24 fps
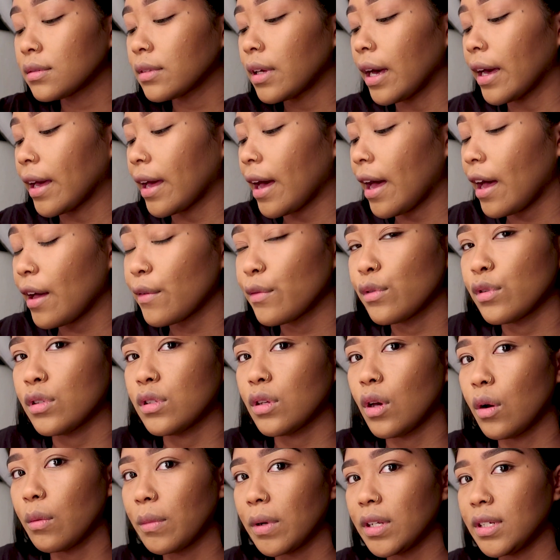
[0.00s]
Like, I have
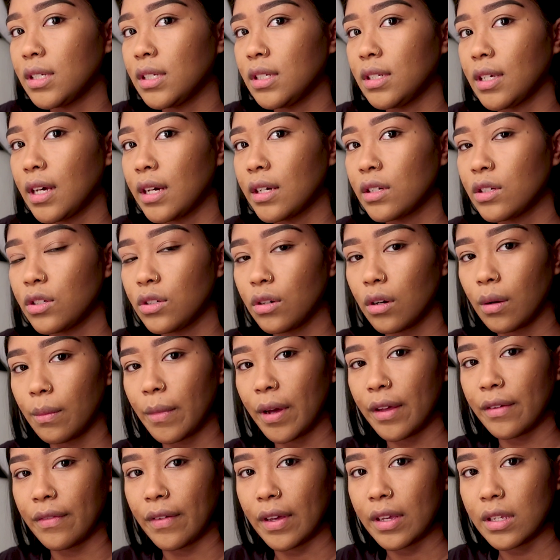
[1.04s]
so much texture on
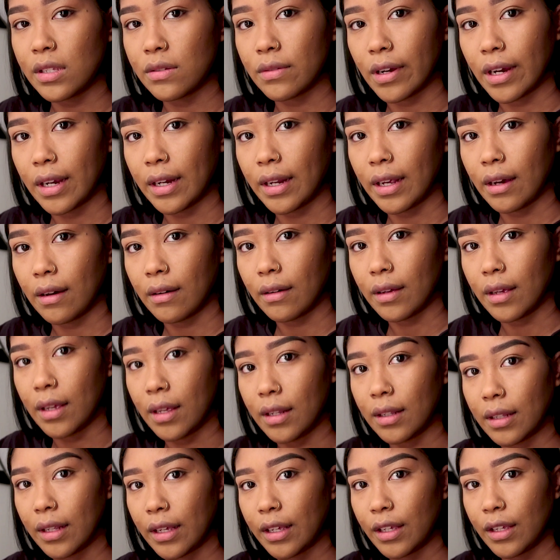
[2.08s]
my face right now,
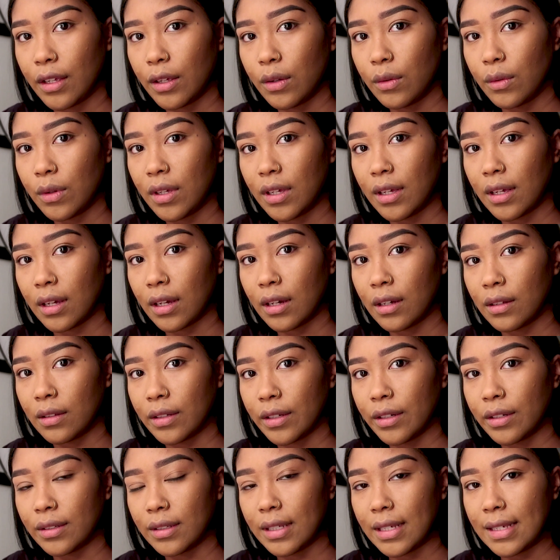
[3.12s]
and like you can
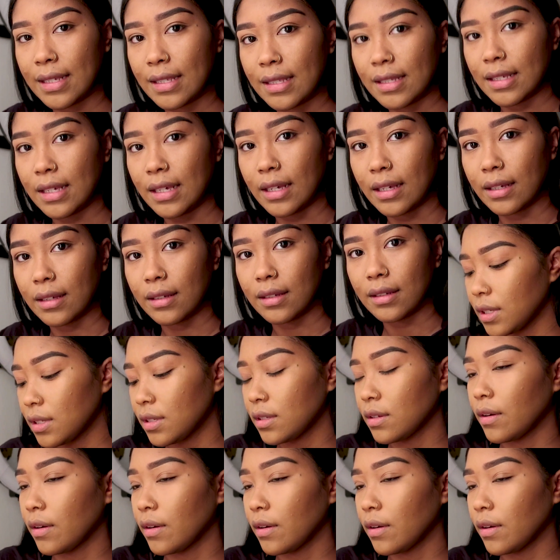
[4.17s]
clearly see it.